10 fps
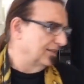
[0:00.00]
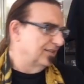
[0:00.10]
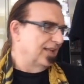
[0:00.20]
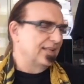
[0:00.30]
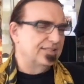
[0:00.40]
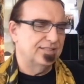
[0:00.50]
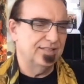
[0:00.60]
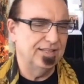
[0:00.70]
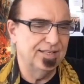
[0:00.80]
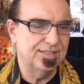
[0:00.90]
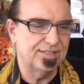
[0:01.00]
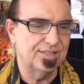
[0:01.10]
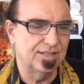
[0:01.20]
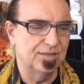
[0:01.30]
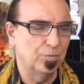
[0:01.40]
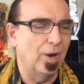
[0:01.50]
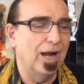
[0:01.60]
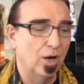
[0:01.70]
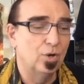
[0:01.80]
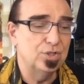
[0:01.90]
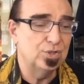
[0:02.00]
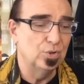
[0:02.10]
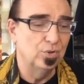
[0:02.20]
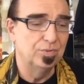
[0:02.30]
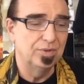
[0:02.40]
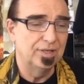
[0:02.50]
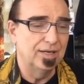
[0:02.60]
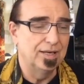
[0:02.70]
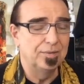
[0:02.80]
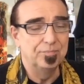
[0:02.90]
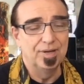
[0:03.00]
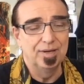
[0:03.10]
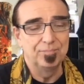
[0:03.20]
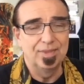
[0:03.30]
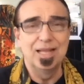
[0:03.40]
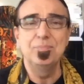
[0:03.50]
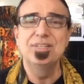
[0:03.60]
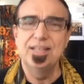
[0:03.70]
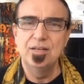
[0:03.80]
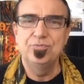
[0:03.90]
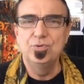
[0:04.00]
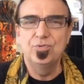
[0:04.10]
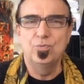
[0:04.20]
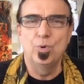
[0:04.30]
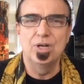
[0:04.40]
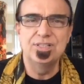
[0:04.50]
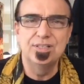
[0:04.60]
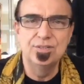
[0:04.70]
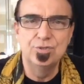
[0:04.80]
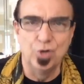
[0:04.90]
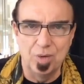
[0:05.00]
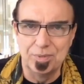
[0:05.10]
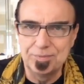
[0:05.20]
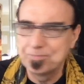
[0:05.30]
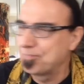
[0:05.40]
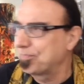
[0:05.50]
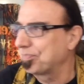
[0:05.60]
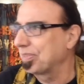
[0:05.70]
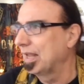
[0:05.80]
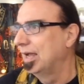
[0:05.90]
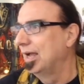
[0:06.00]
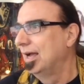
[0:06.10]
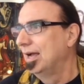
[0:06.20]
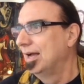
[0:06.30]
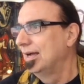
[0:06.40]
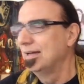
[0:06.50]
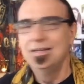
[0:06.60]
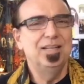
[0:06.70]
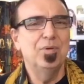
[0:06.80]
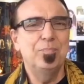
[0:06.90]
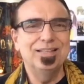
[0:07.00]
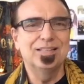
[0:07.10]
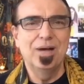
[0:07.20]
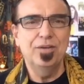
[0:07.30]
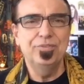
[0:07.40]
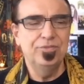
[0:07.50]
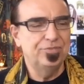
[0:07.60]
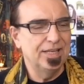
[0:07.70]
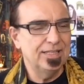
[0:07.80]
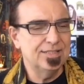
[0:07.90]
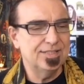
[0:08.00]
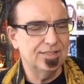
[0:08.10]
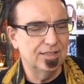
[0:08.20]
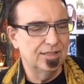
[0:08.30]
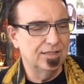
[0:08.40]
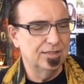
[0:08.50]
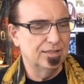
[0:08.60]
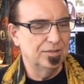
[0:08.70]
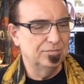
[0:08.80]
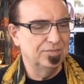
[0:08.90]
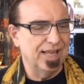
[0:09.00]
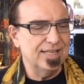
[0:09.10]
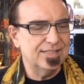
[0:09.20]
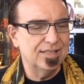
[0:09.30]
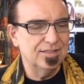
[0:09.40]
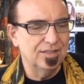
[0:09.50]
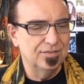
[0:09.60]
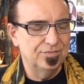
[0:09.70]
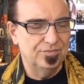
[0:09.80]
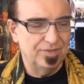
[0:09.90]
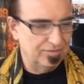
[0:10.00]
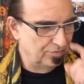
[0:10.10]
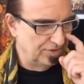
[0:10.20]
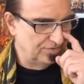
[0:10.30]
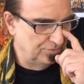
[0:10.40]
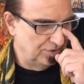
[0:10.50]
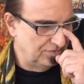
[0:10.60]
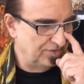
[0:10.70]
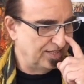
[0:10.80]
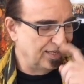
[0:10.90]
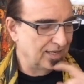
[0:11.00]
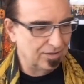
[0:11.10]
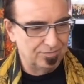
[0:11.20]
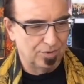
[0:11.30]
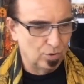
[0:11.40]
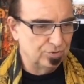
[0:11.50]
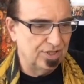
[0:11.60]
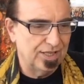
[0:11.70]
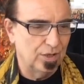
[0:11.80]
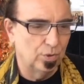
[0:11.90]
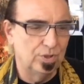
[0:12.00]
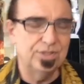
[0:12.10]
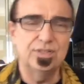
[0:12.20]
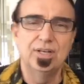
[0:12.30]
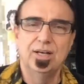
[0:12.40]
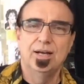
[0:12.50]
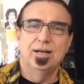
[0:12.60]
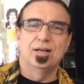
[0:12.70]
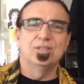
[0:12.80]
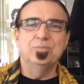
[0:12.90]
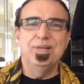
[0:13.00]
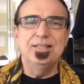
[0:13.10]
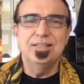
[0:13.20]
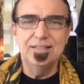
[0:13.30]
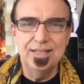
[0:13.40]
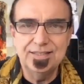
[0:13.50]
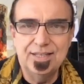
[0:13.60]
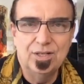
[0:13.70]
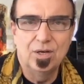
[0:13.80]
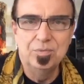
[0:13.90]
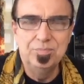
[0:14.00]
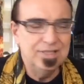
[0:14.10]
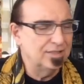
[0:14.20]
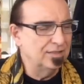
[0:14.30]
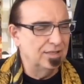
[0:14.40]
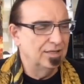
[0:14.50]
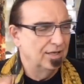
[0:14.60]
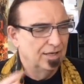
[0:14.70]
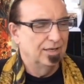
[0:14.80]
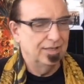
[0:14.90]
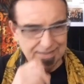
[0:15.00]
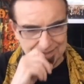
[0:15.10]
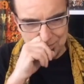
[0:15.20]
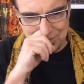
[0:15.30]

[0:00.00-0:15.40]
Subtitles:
that is why also, let me say a few words in German. Liebe Peter Maffei-Fans, gestern wurden wir ja runtergeholt aus dem Internet, genau mitten in den